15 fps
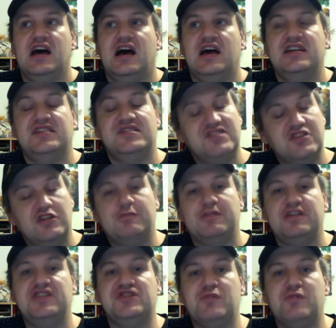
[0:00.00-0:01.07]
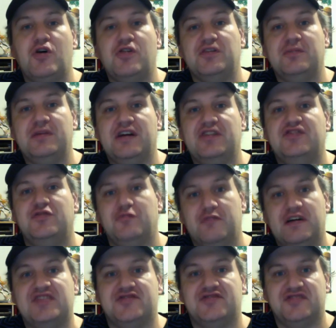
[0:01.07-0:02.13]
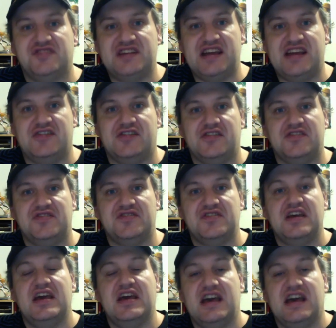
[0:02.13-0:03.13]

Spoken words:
it's still pretty small compared to Western standards.